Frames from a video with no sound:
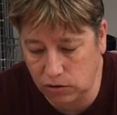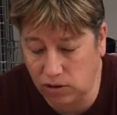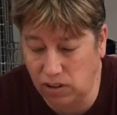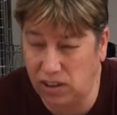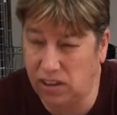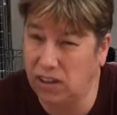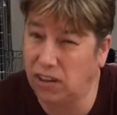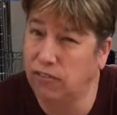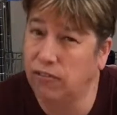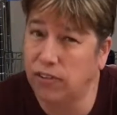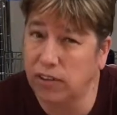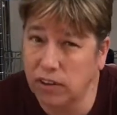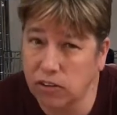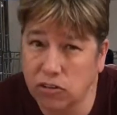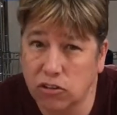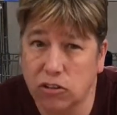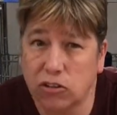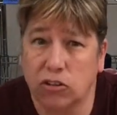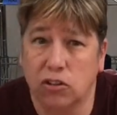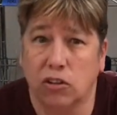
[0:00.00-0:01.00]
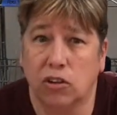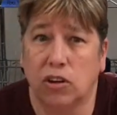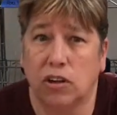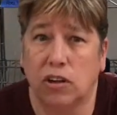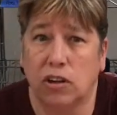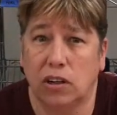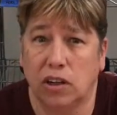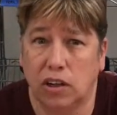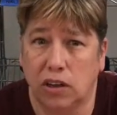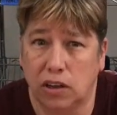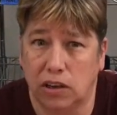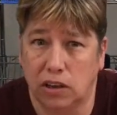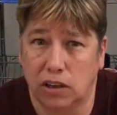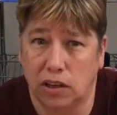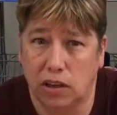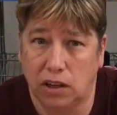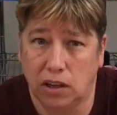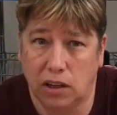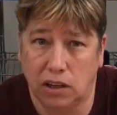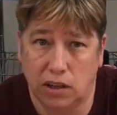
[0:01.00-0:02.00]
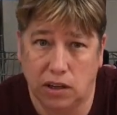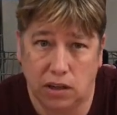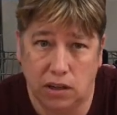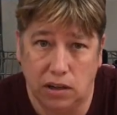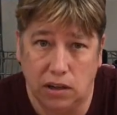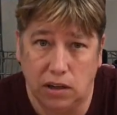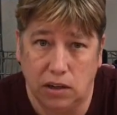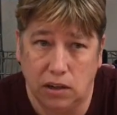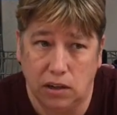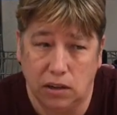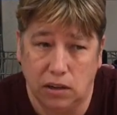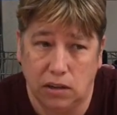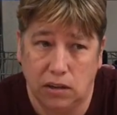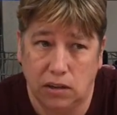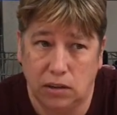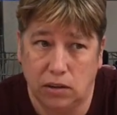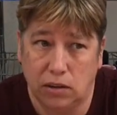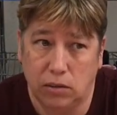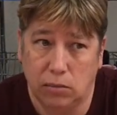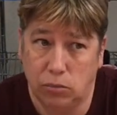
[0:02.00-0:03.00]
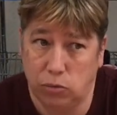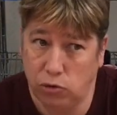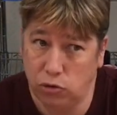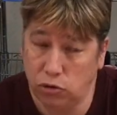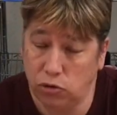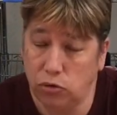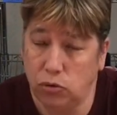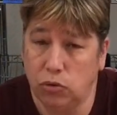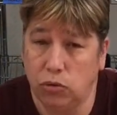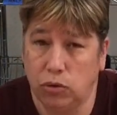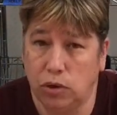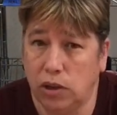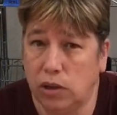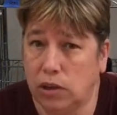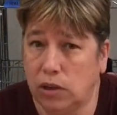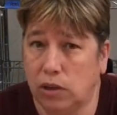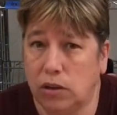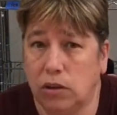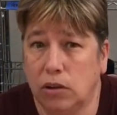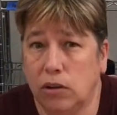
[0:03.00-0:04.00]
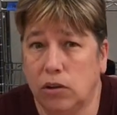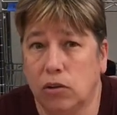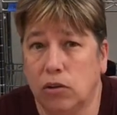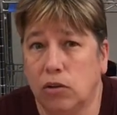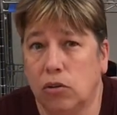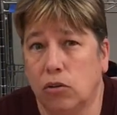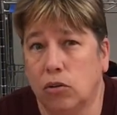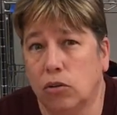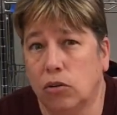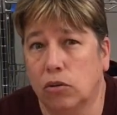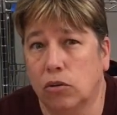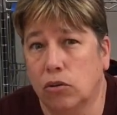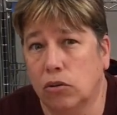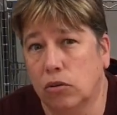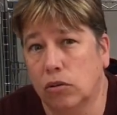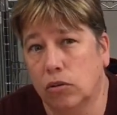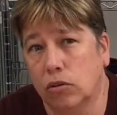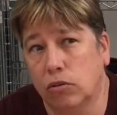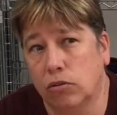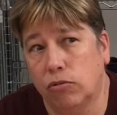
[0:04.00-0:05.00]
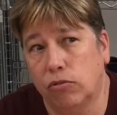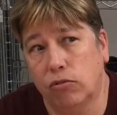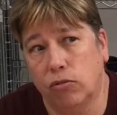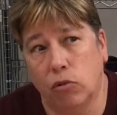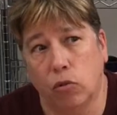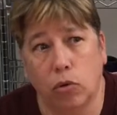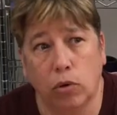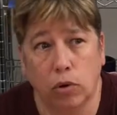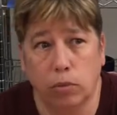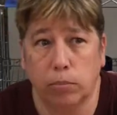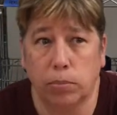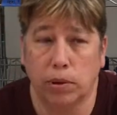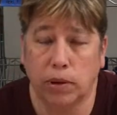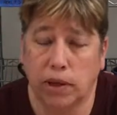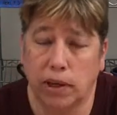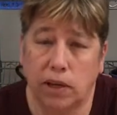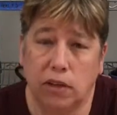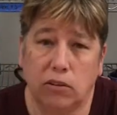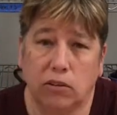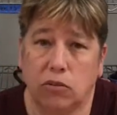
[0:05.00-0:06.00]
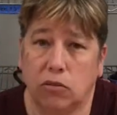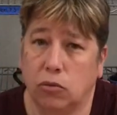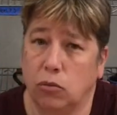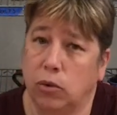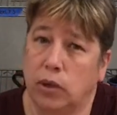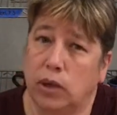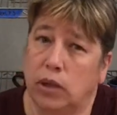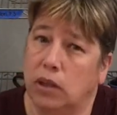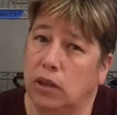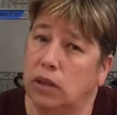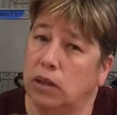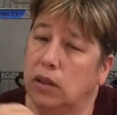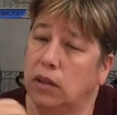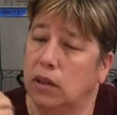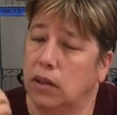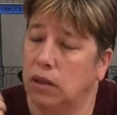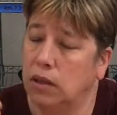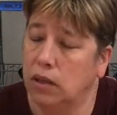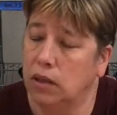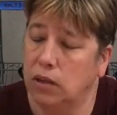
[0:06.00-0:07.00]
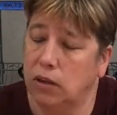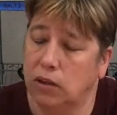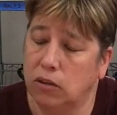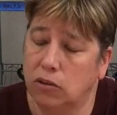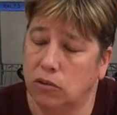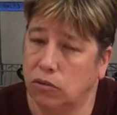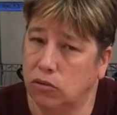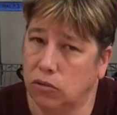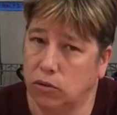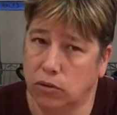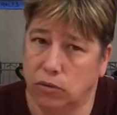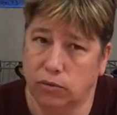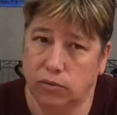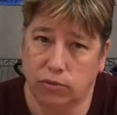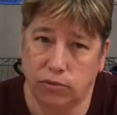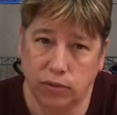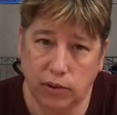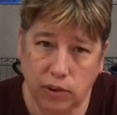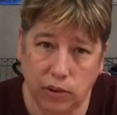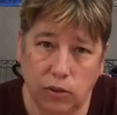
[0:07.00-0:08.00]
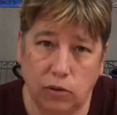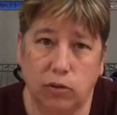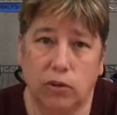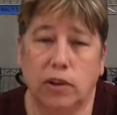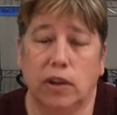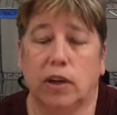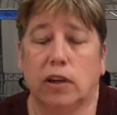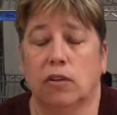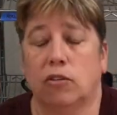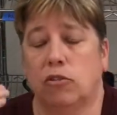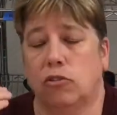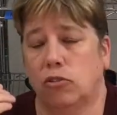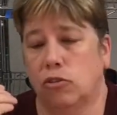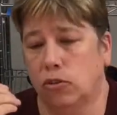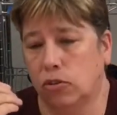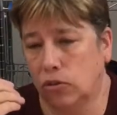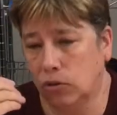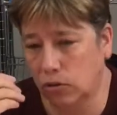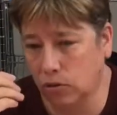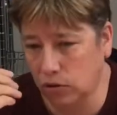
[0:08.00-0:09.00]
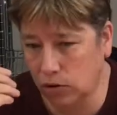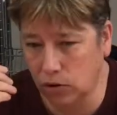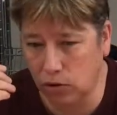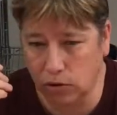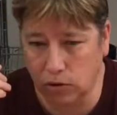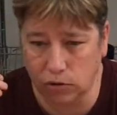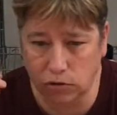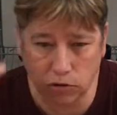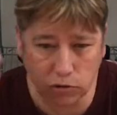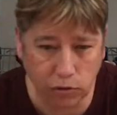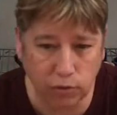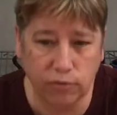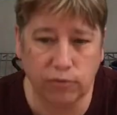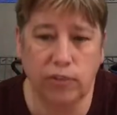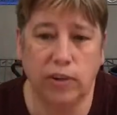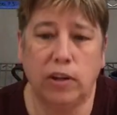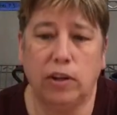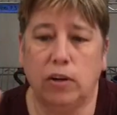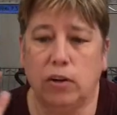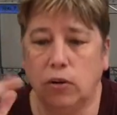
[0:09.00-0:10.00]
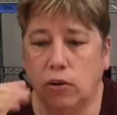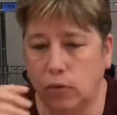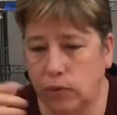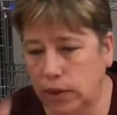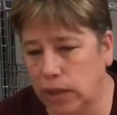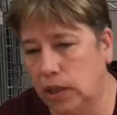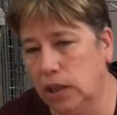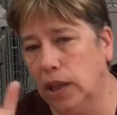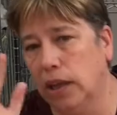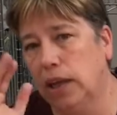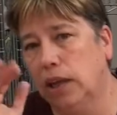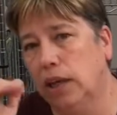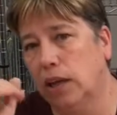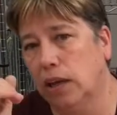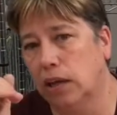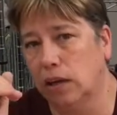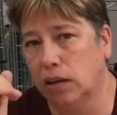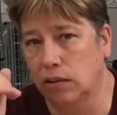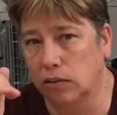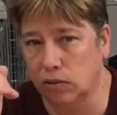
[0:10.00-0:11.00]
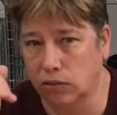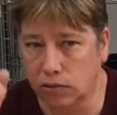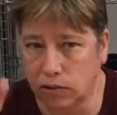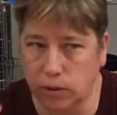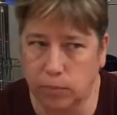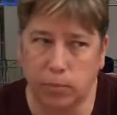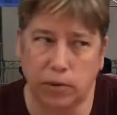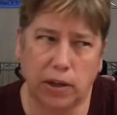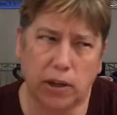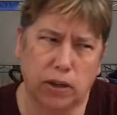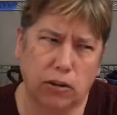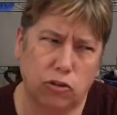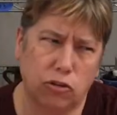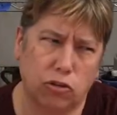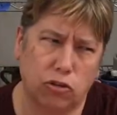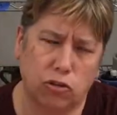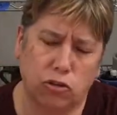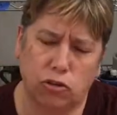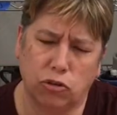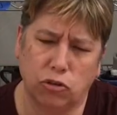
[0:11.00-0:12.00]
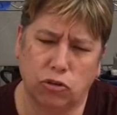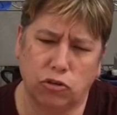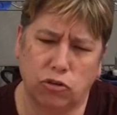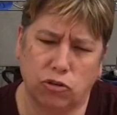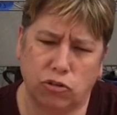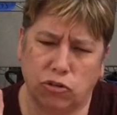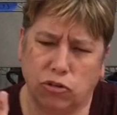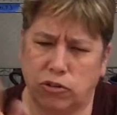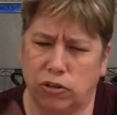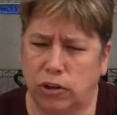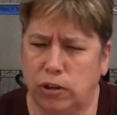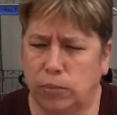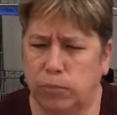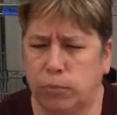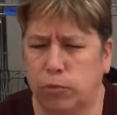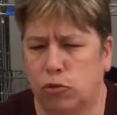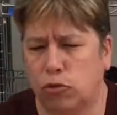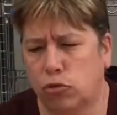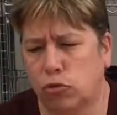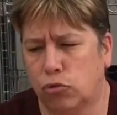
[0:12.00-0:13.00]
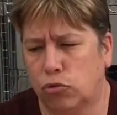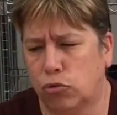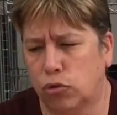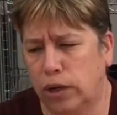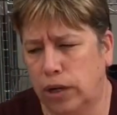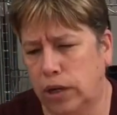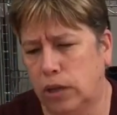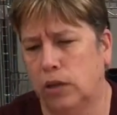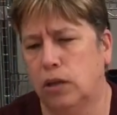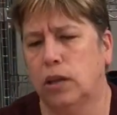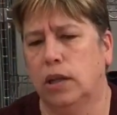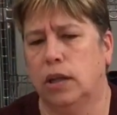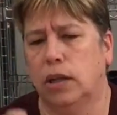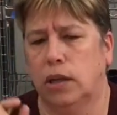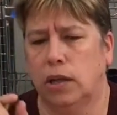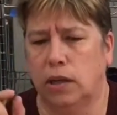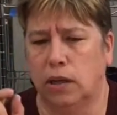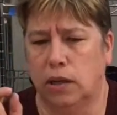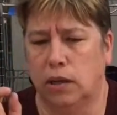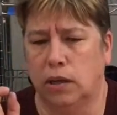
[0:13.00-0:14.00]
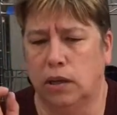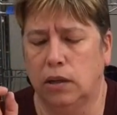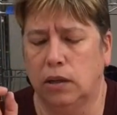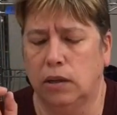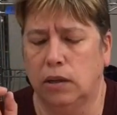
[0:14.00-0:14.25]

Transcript: take definitions on and then do in your 4 plates with sgraffito texture or sgraffito inlaying, slip texture, slip trailing,